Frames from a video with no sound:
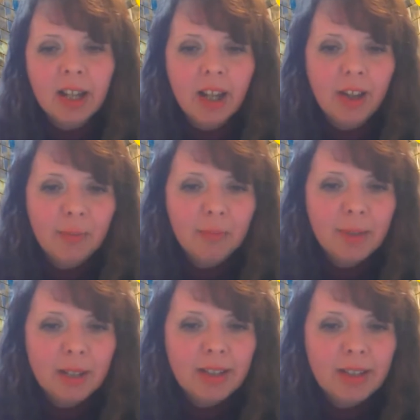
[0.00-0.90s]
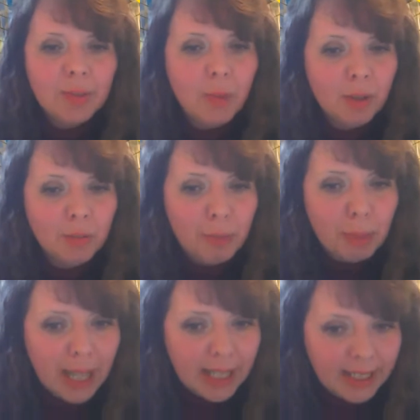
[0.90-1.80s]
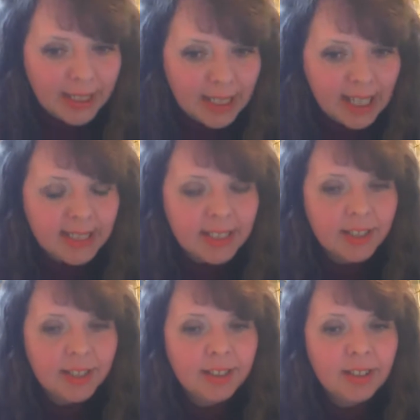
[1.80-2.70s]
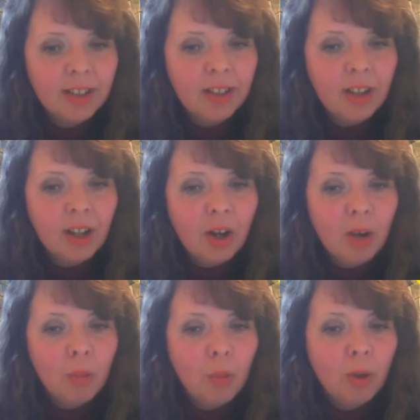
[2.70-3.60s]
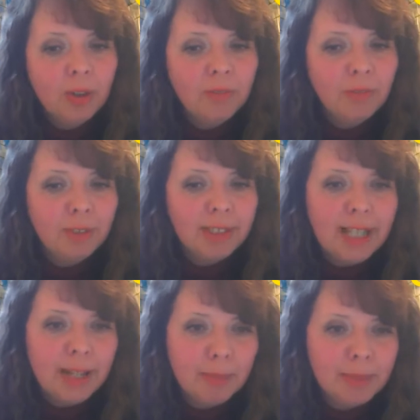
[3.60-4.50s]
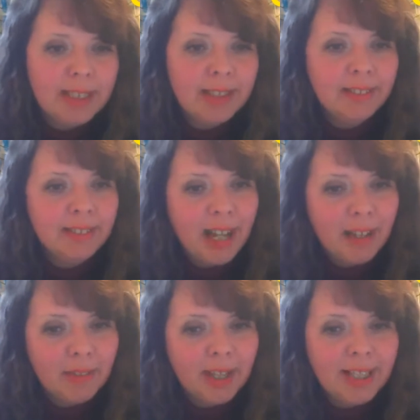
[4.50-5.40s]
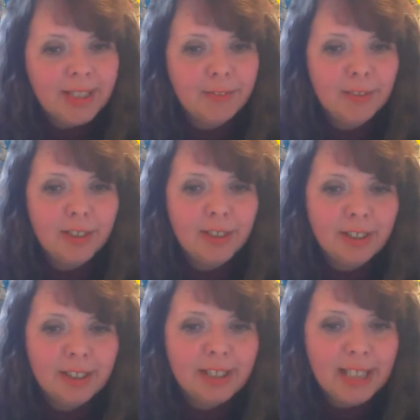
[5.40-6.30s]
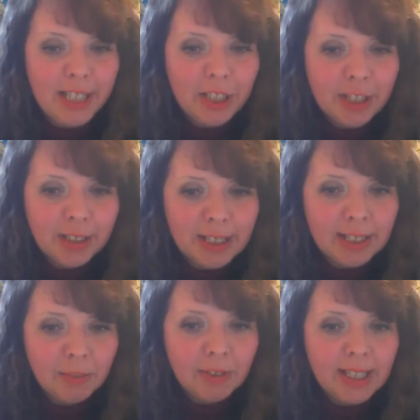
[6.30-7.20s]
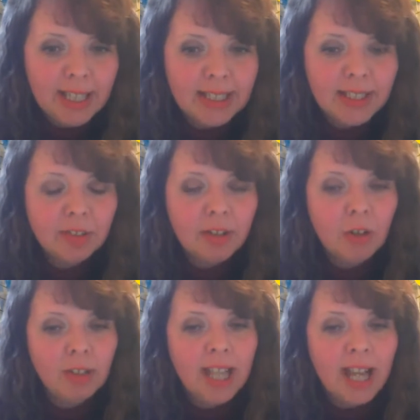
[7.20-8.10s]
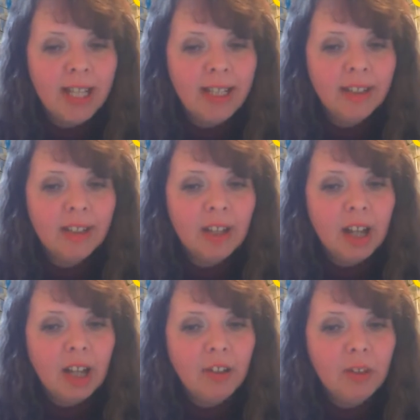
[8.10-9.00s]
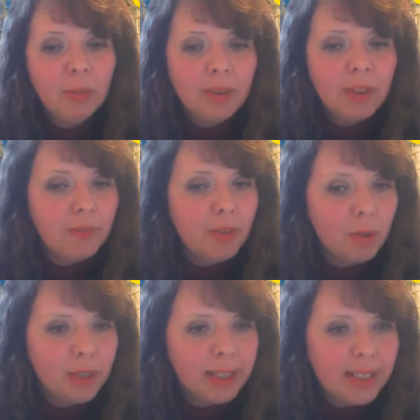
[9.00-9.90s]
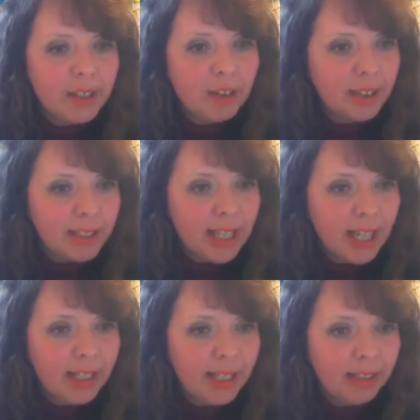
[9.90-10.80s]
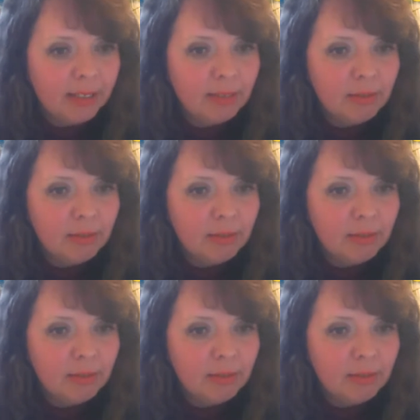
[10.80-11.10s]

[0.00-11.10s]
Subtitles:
There's one for planning a lesson, one for tips and advice for teaching, delivering the lesson online, another one that focuses on assigning